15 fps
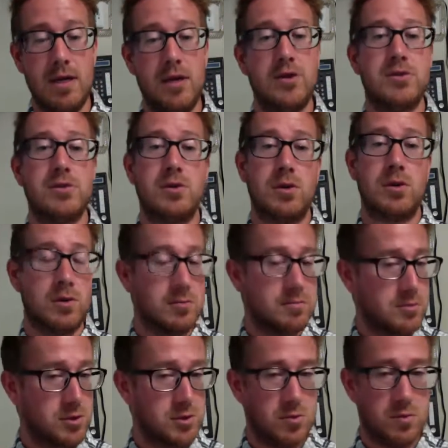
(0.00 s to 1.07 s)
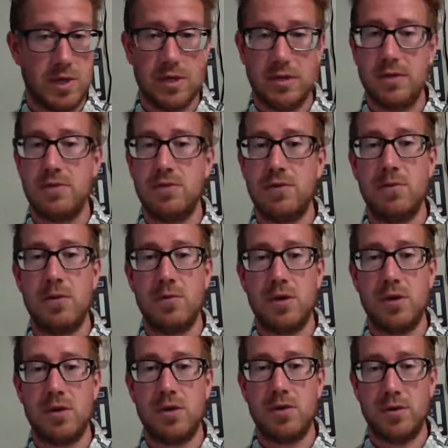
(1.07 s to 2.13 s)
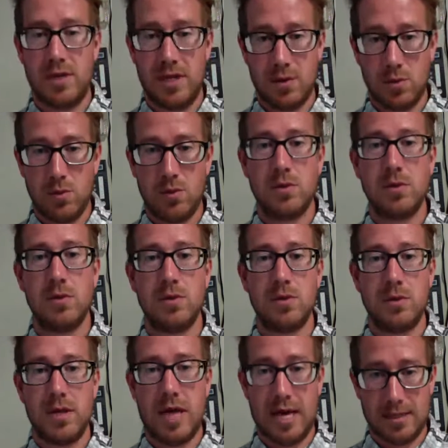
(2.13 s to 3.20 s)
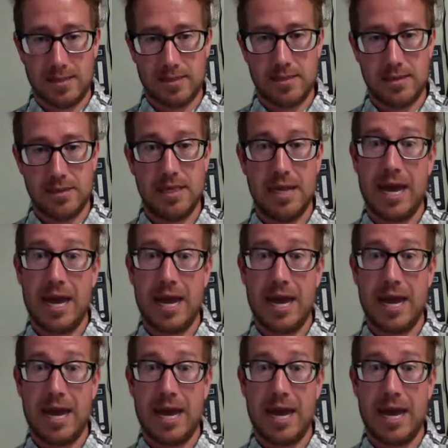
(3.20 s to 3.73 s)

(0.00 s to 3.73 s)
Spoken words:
So directly from the mother, they will exit.